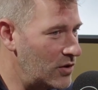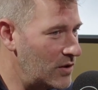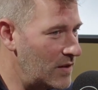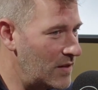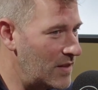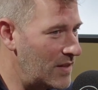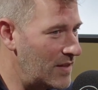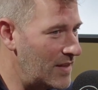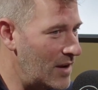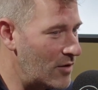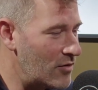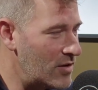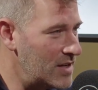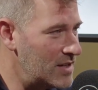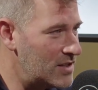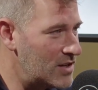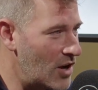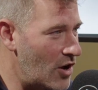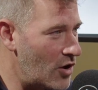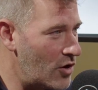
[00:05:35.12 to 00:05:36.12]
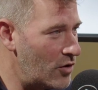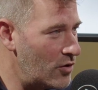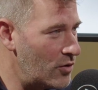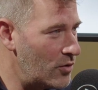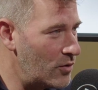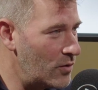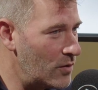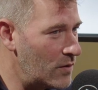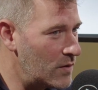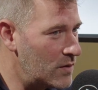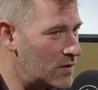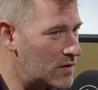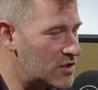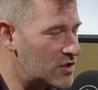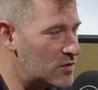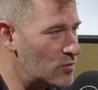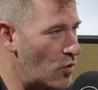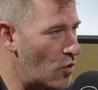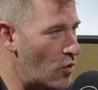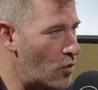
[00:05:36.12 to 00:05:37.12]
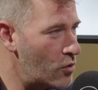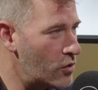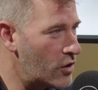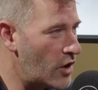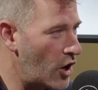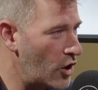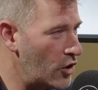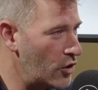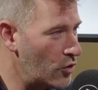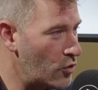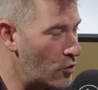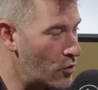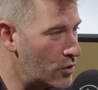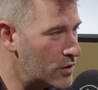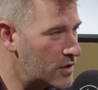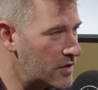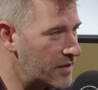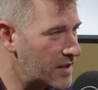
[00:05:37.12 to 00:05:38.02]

there is no small cohort